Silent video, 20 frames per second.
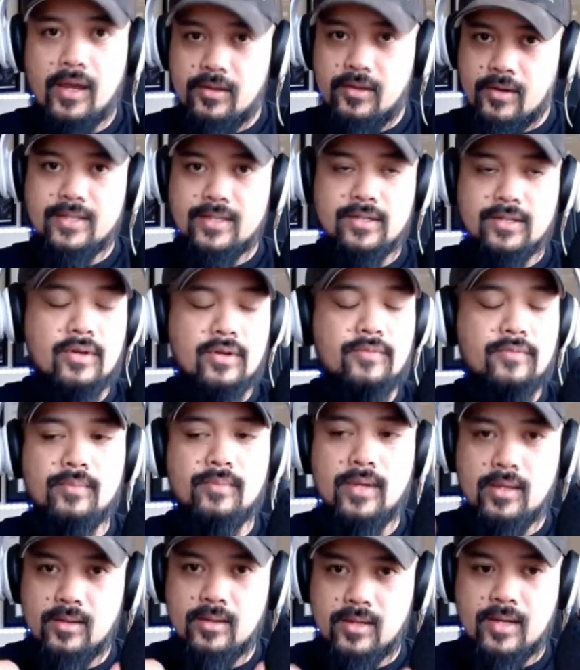You guys agree with
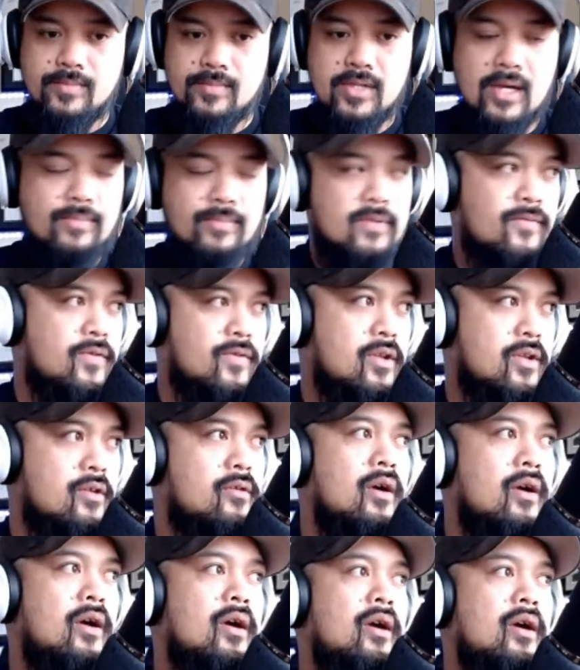me? Thumbs up if you
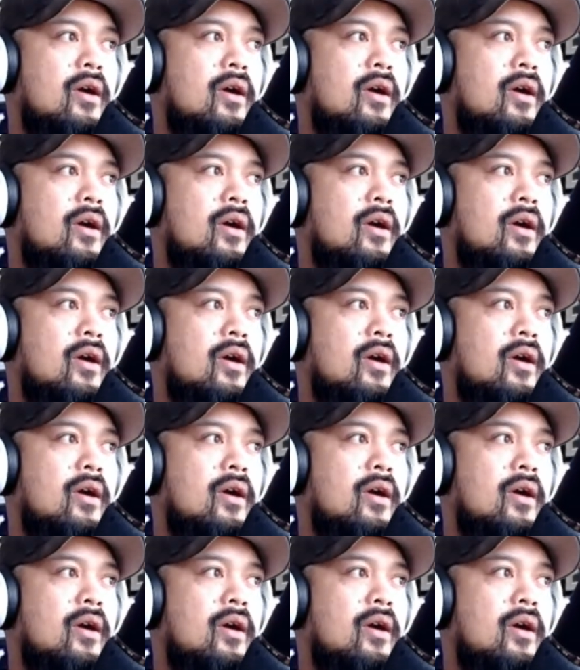do.